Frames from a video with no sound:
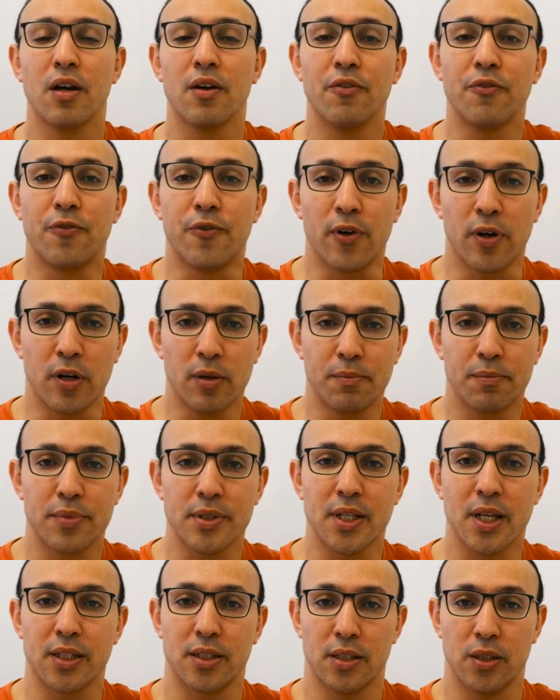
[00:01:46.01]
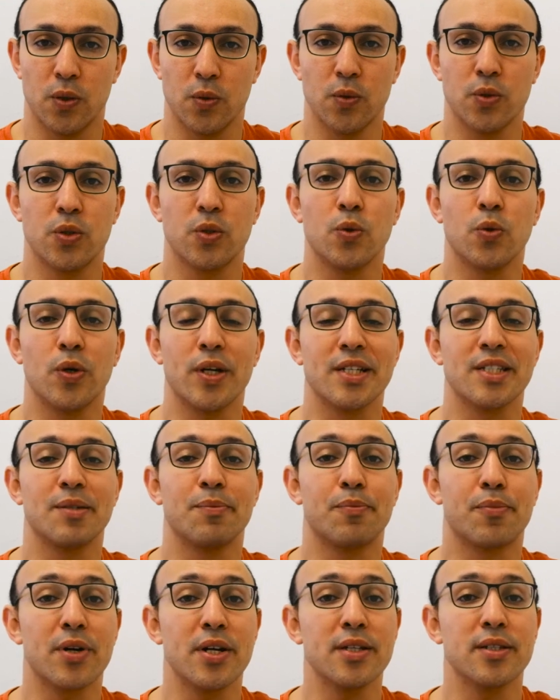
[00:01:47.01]
verb that's used to
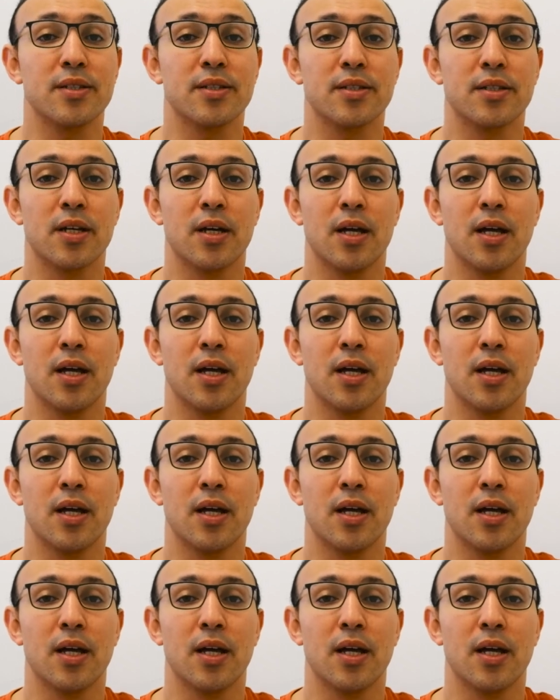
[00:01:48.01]
express